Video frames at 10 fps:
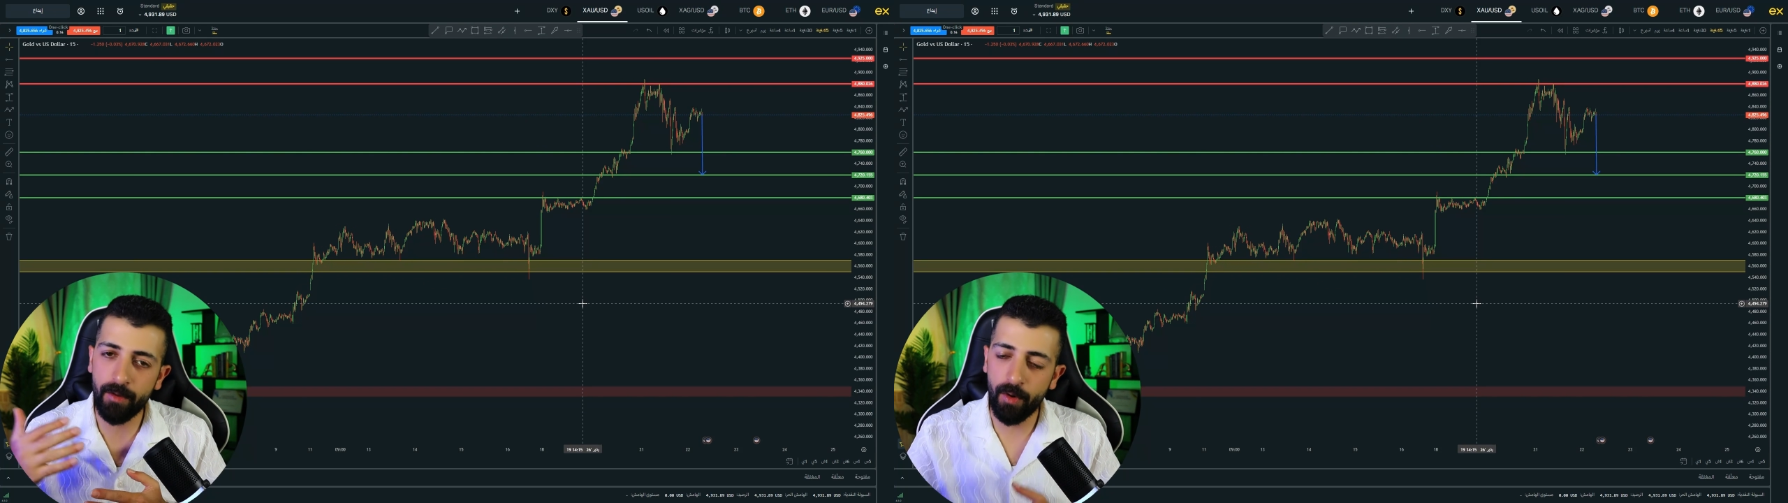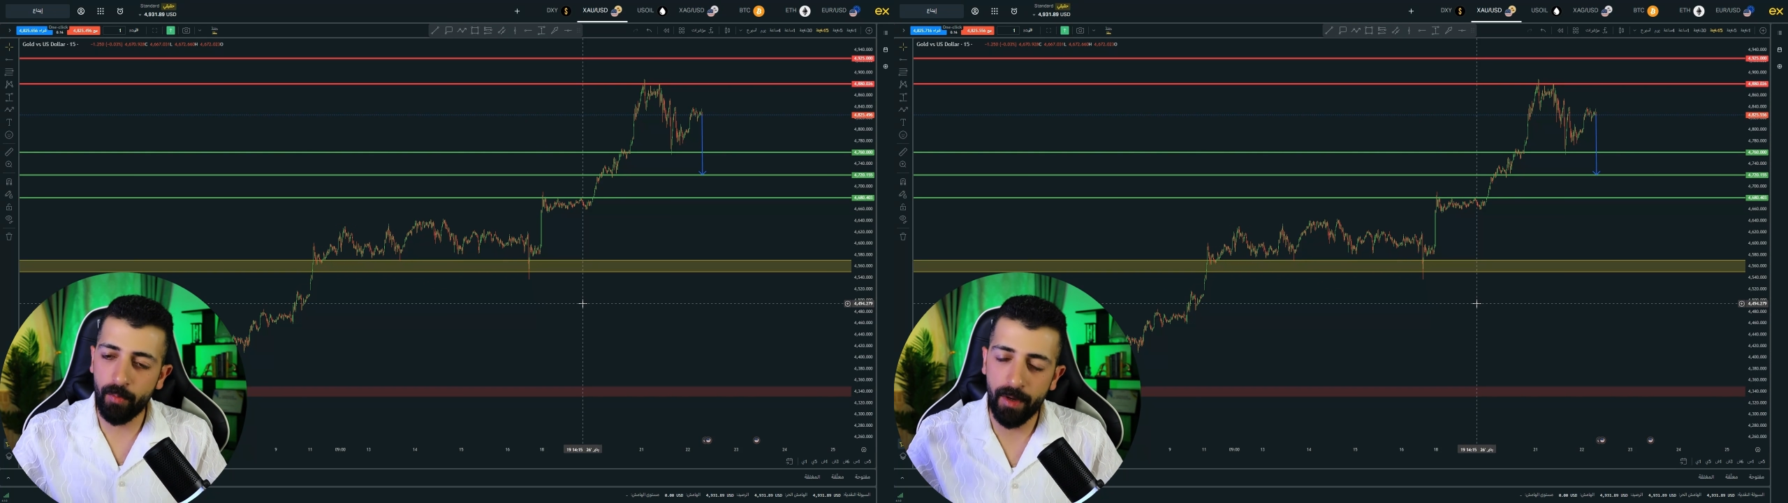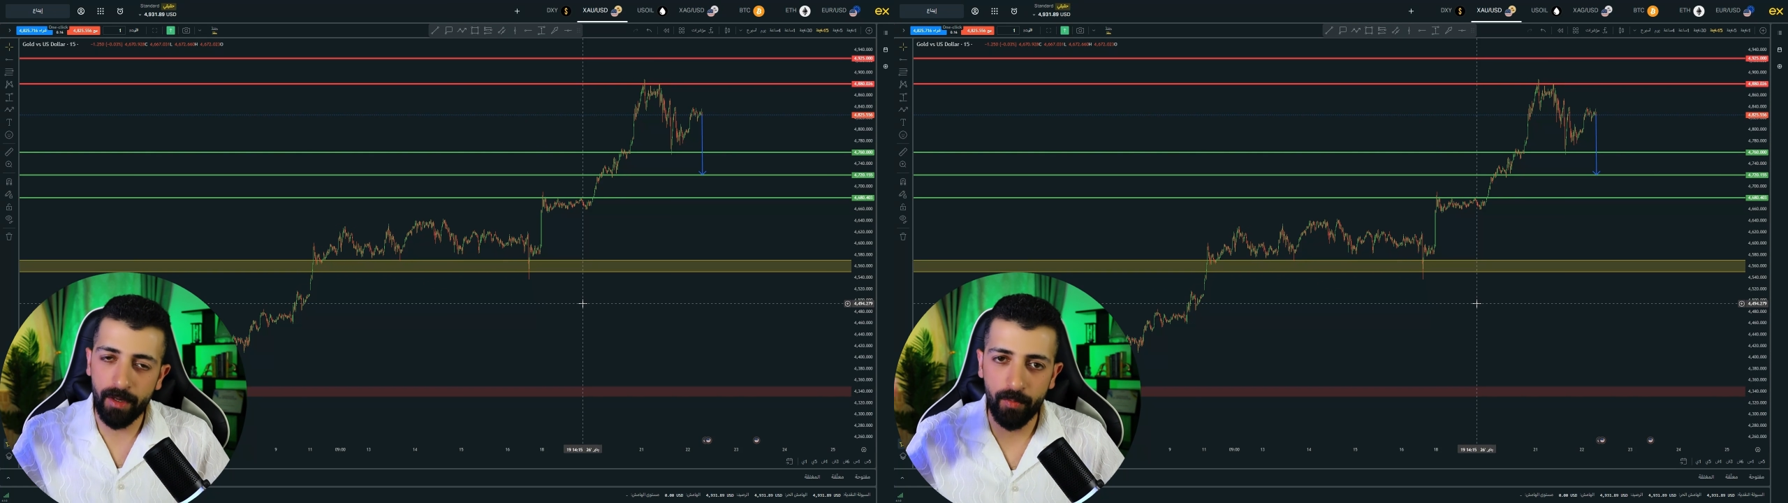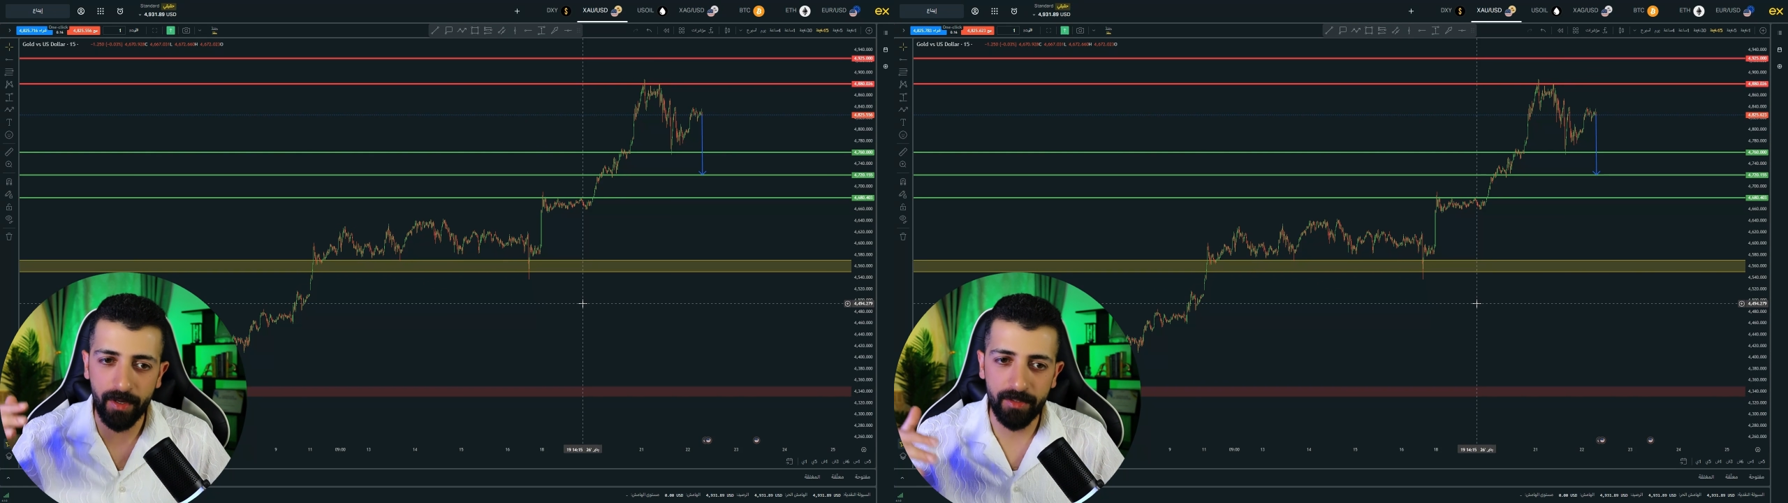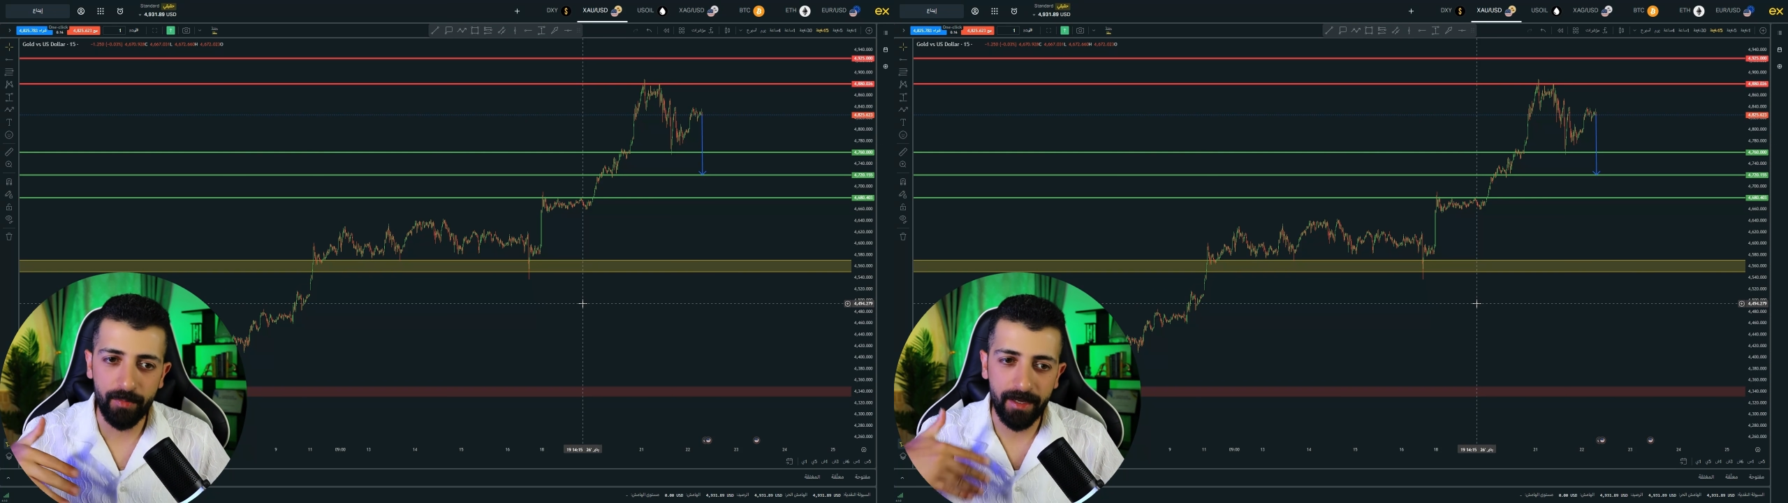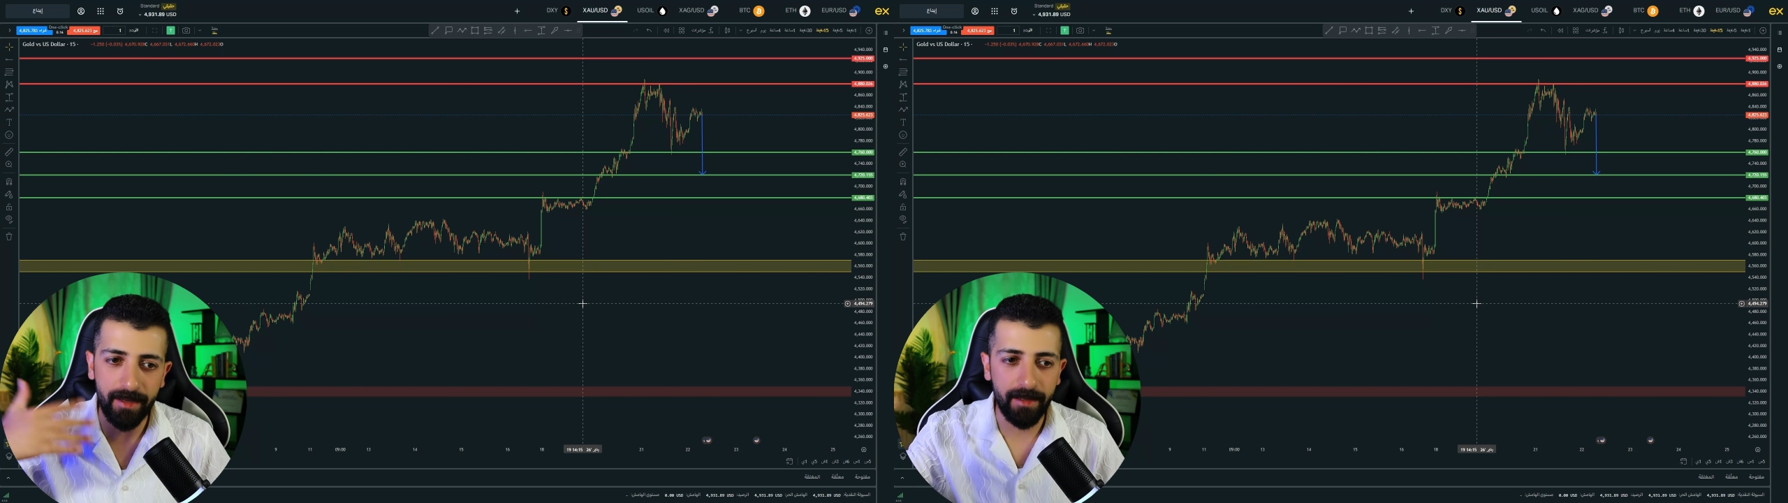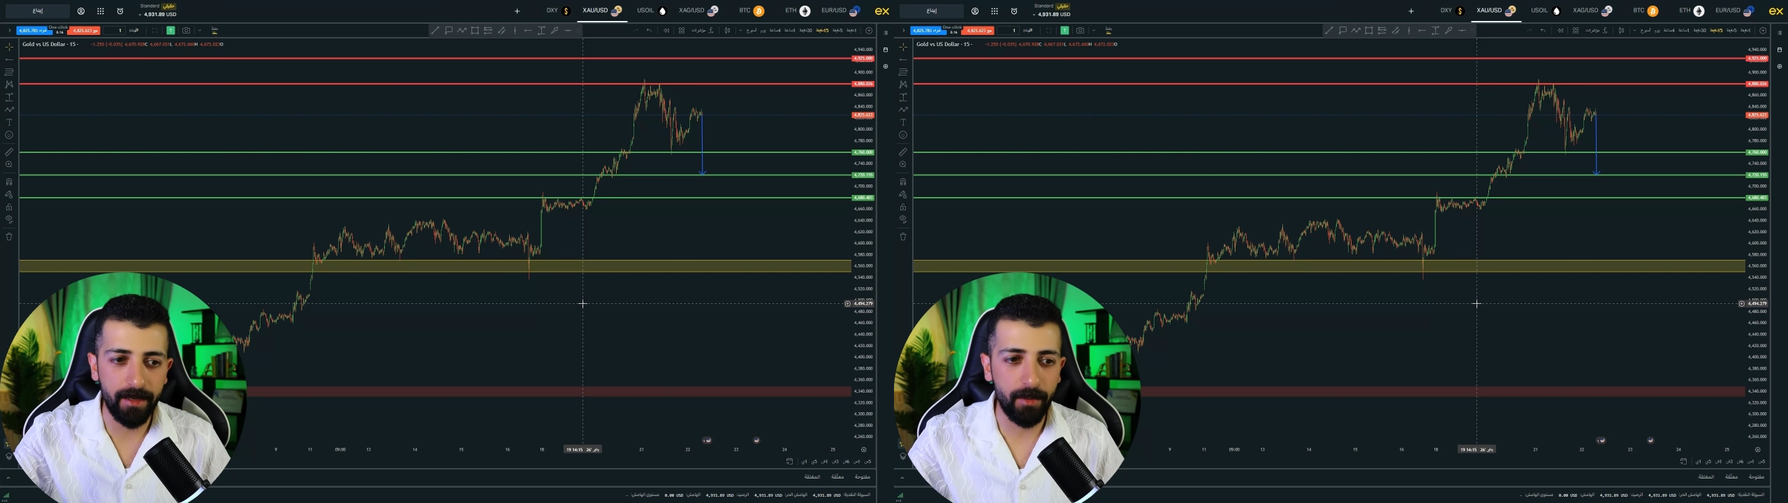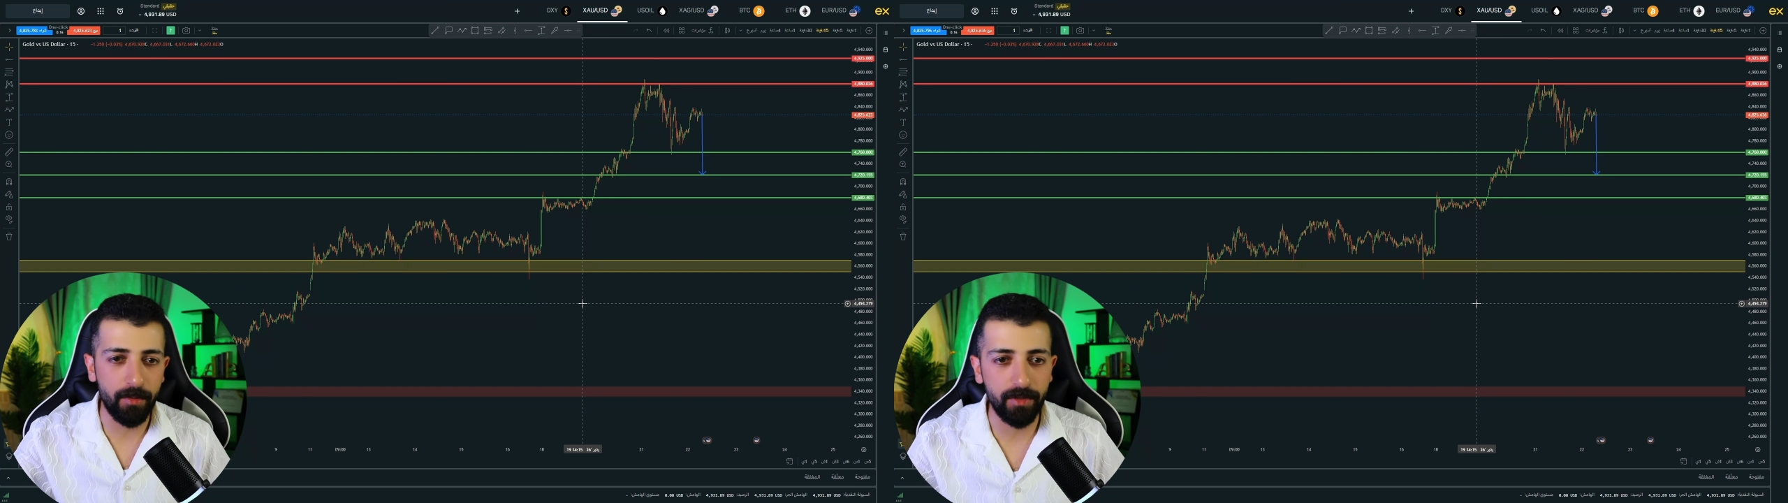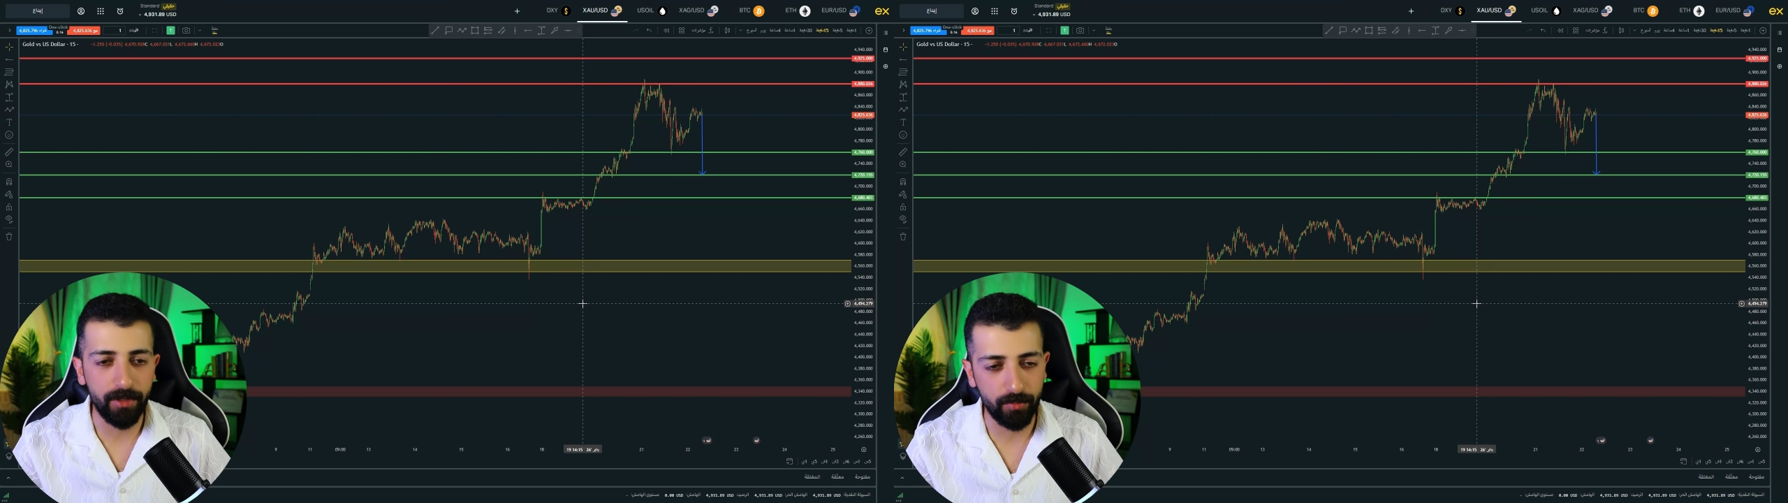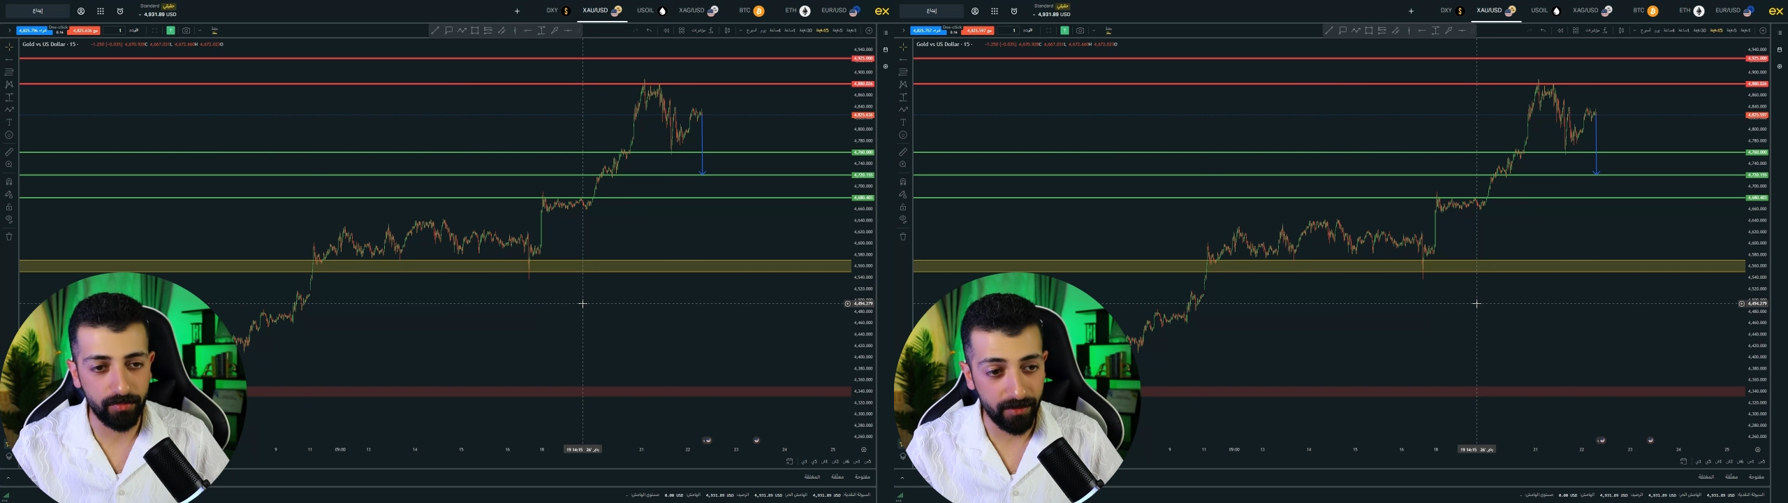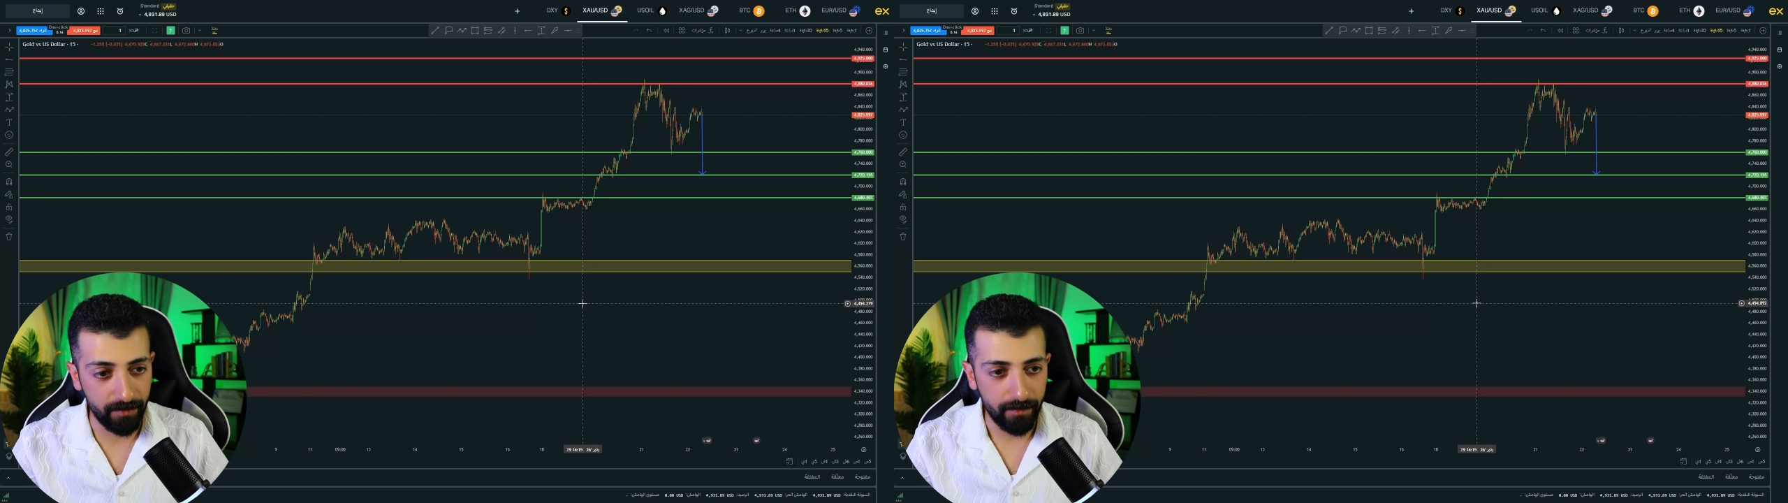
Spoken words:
God willing, we'll explain that in other videos.